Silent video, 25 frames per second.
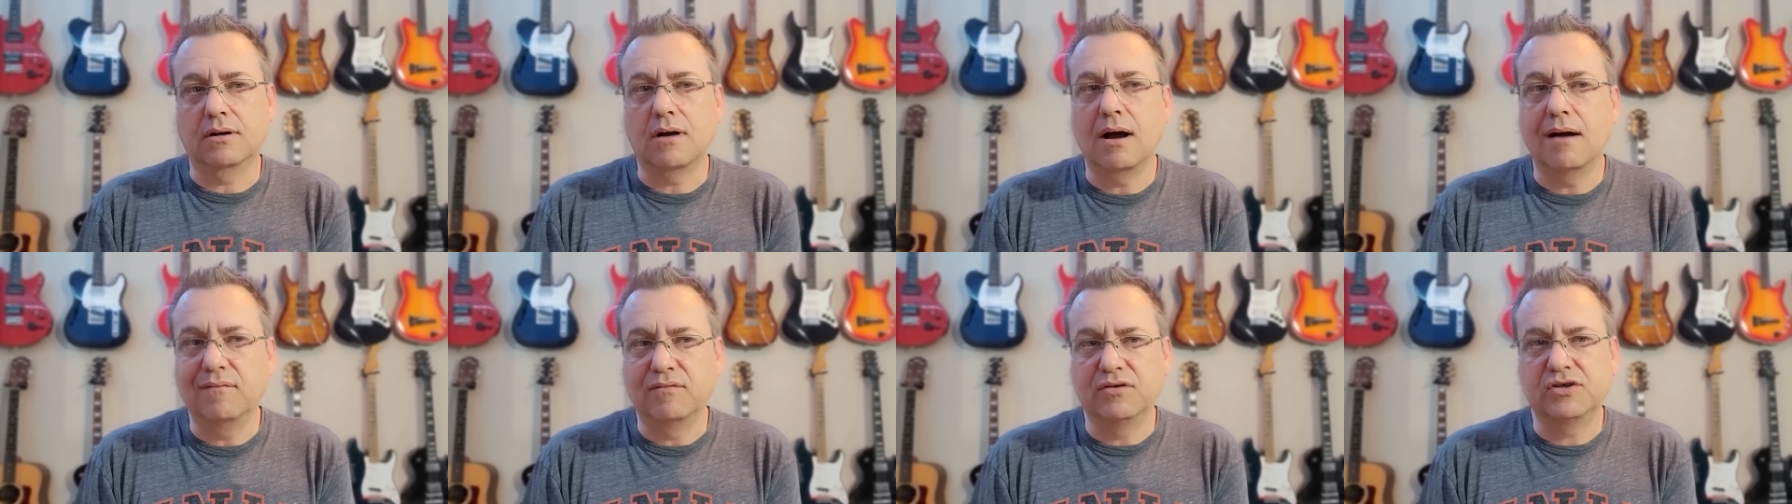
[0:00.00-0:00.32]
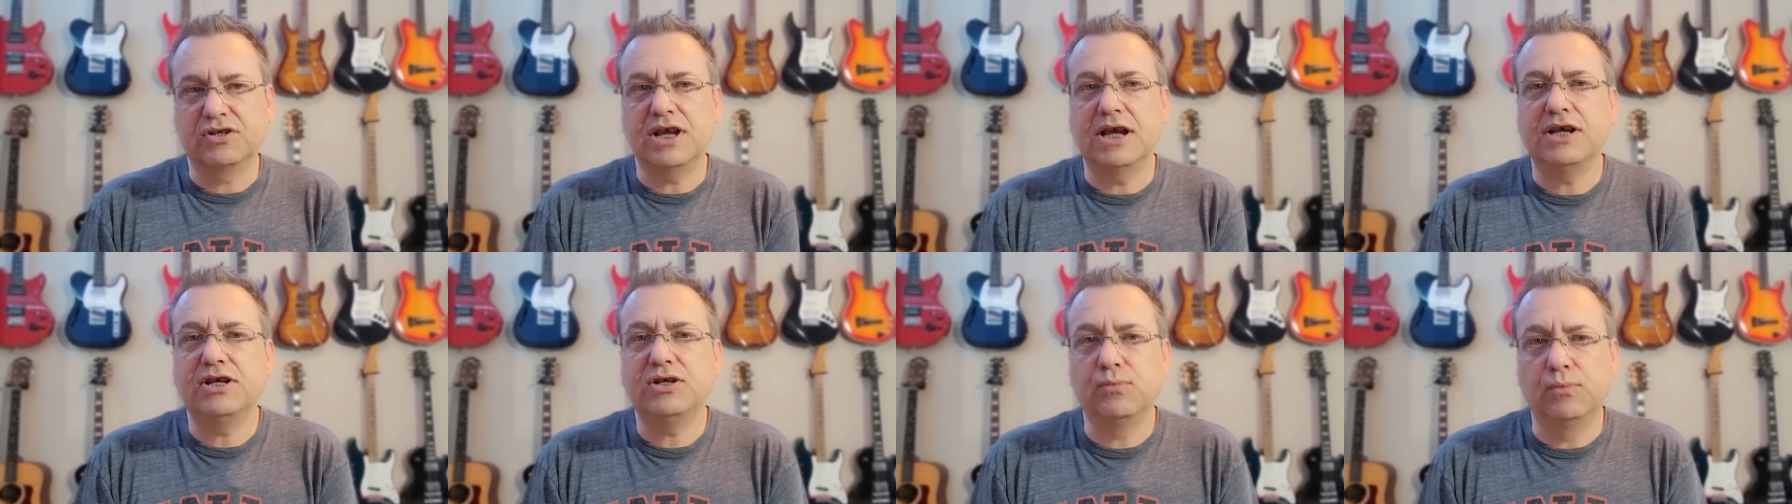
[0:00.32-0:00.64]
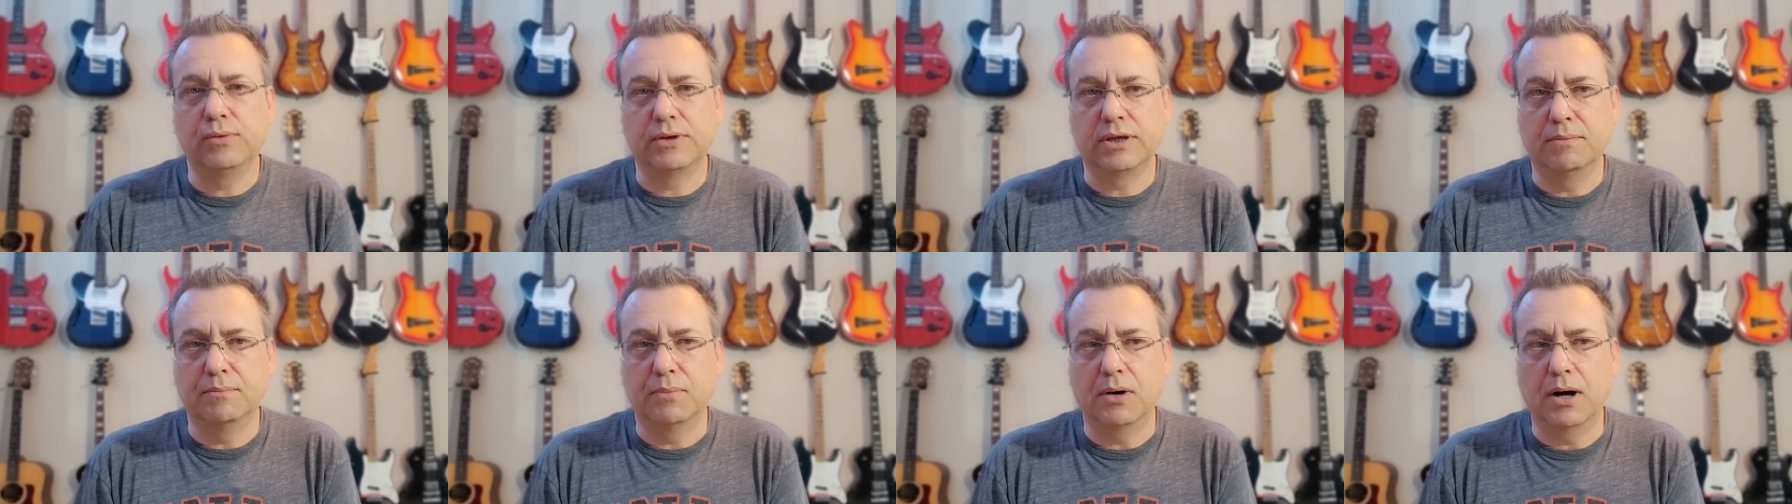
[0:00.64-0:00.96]
conversation
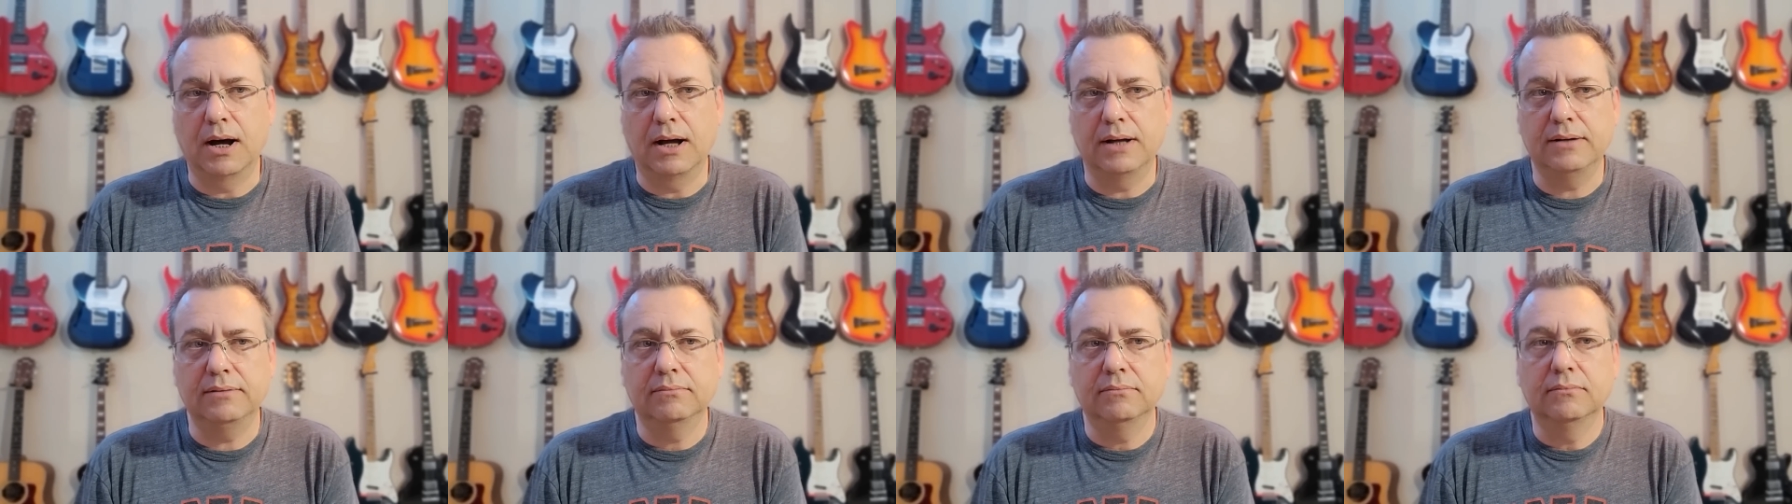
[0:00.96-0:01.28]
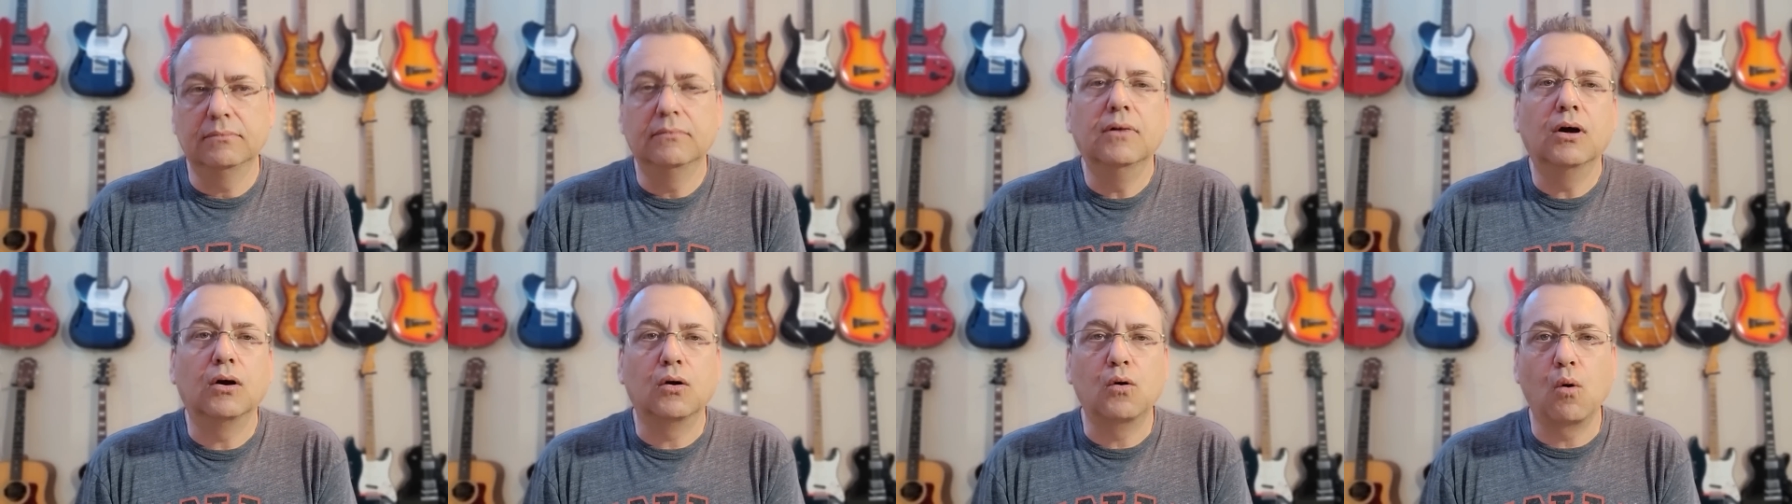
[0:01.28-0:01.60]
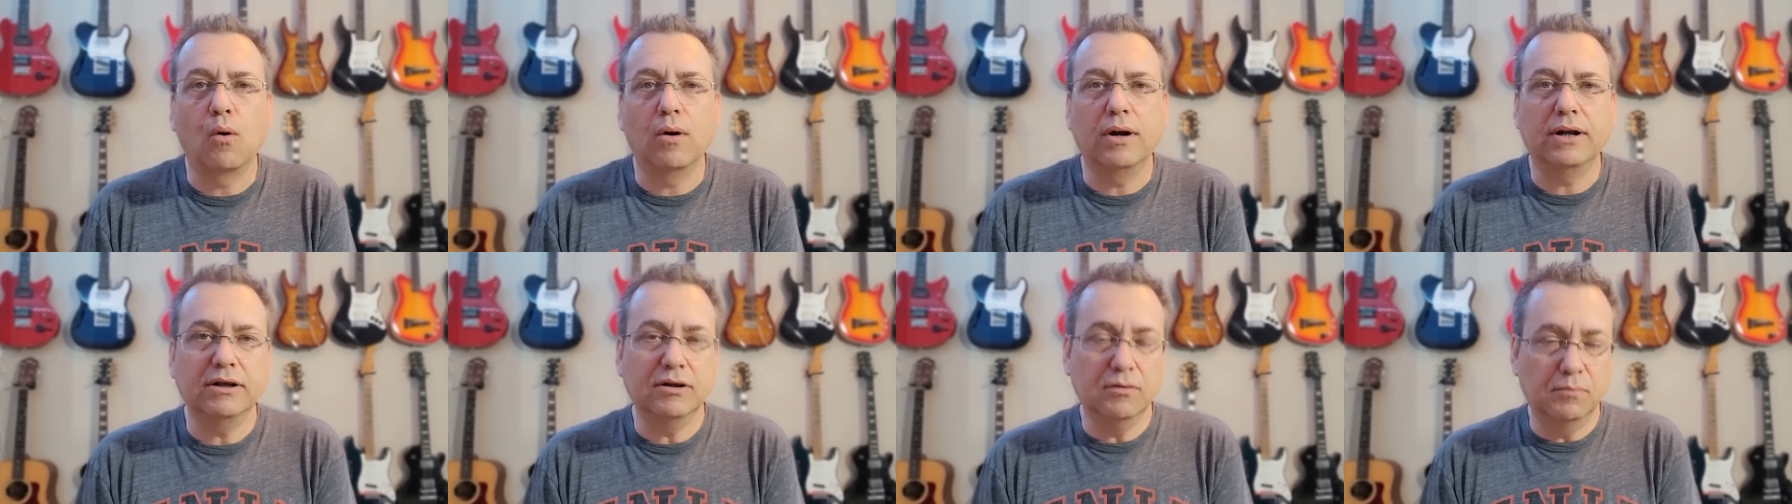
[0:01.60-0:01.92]
with the bot,
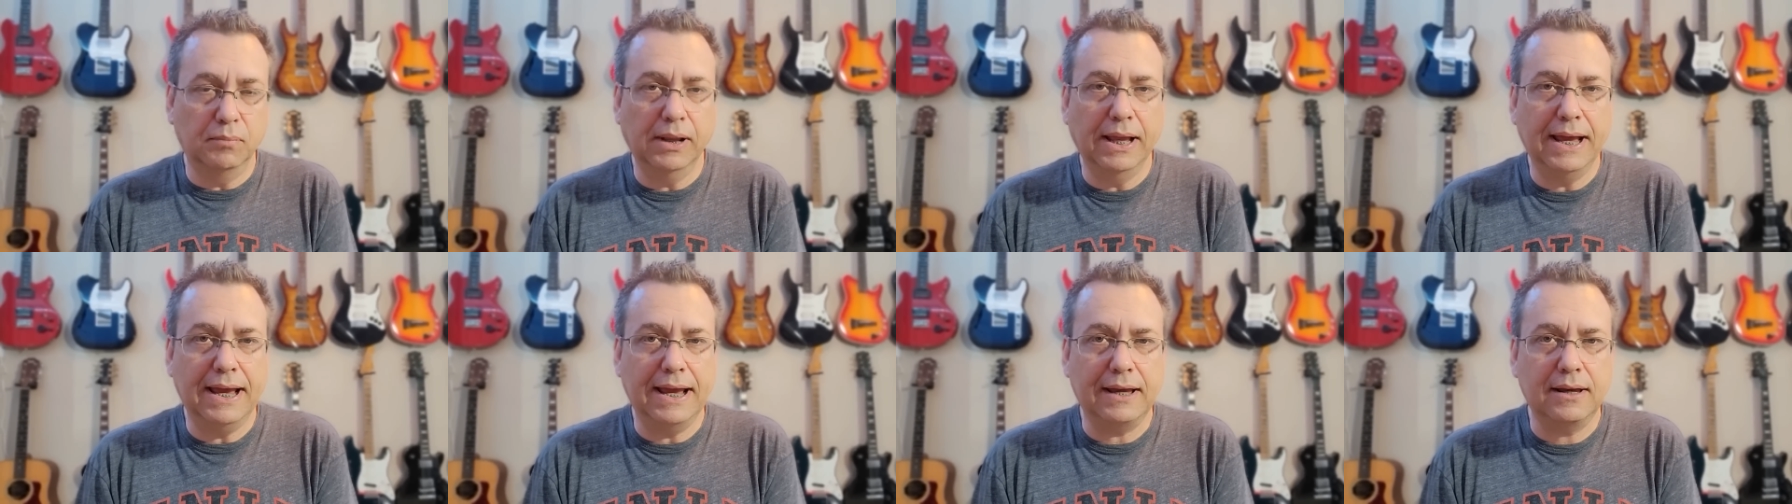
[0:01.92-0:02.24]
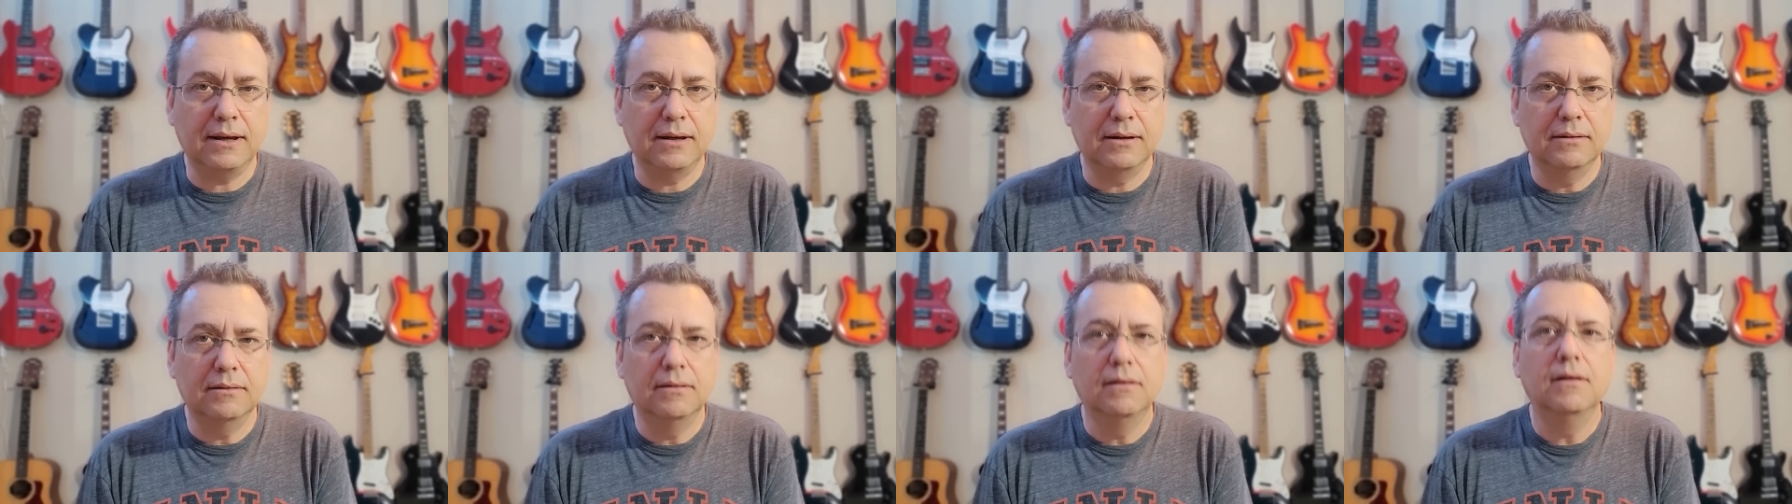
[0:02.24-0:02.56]
according to Blake,